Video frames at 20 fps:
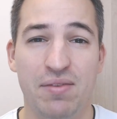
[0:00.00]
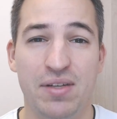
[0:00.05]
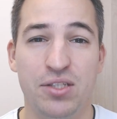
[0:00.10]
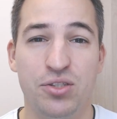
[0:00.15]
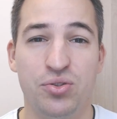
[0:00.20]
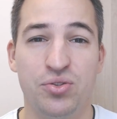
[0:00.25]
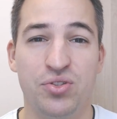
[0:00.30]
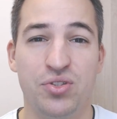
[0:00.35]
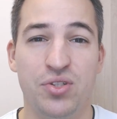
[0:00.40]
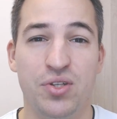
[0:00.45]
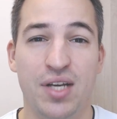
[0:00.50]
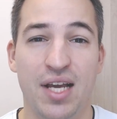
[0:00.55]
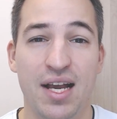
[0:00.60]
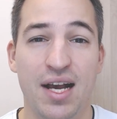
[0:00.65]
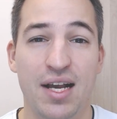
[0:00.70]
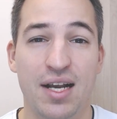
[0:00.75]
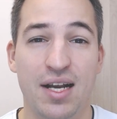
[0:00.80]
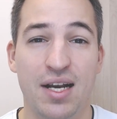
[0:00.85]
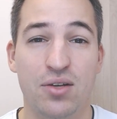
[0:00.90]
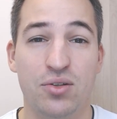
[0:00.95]
will choose the
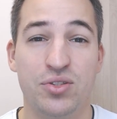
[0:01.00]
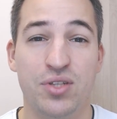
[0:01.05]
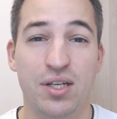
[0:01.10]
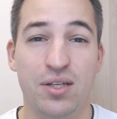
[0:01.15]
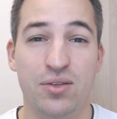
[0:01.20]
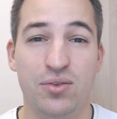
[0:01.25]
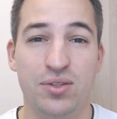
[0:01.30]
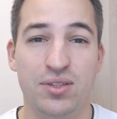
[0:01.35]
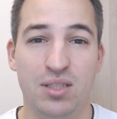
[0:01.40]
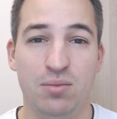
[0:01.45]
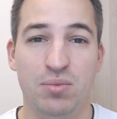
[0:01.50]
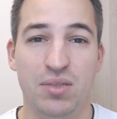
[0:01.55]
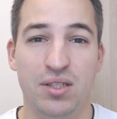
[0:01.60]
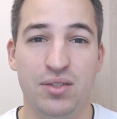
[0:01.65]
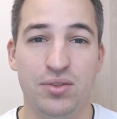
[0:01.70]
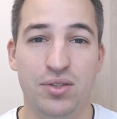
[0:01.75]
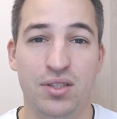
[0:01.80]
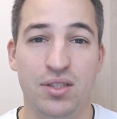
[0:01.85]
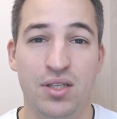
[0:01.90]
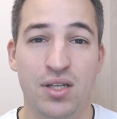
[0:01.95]
AI carousel content
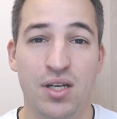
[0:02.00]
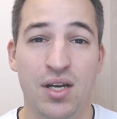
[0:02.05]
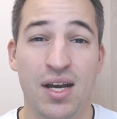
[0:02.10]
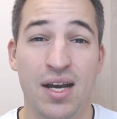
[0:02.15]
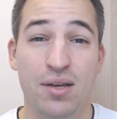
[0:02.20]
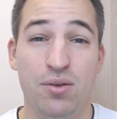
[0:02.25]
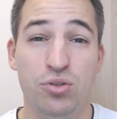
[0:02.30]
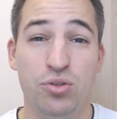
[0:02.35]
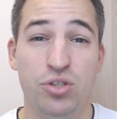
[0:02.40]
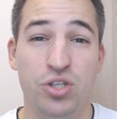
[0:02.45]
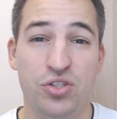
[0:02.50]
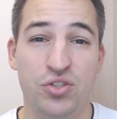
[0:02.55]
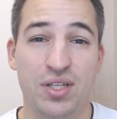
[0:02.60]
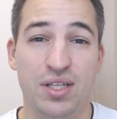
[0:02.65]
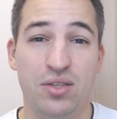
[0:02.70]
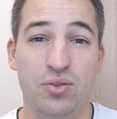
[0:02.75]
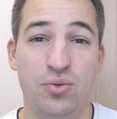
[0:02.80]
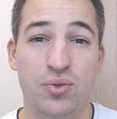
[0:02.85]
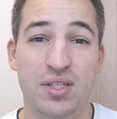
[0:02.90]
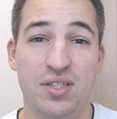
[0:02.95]
planner. You just
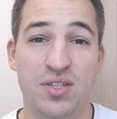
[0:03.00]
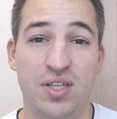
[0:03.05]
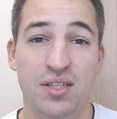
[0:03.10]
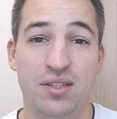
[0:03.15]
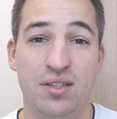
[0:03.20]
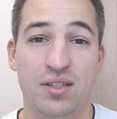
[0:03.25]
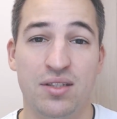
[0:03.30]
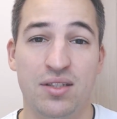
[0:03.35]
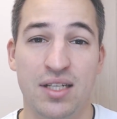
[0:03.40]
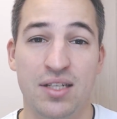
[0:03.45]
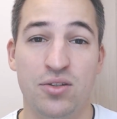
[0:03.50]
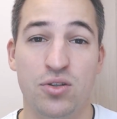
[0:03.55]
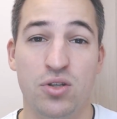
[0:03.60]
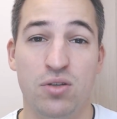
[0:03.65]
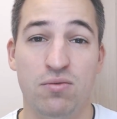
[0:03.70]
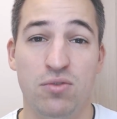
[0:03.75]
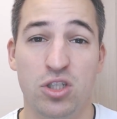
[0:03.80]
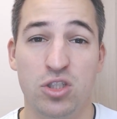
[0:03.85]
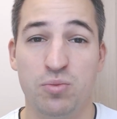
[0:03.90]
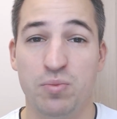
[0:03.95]
need to insert it in your
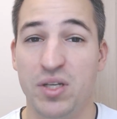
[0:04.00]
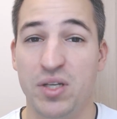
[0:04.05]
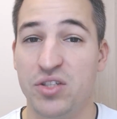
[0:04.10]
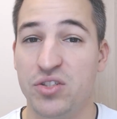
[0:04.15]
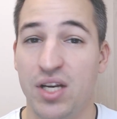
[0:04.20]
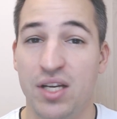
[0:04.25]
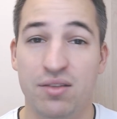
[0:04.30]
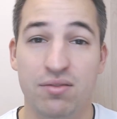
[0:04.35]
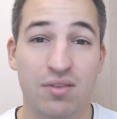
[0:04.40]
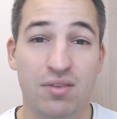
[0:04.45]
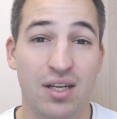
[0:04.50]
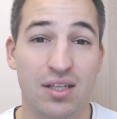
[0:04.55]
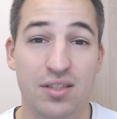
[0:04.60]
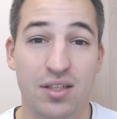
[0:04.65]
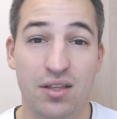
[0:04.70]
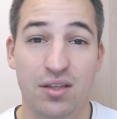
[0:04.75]
workspace and that's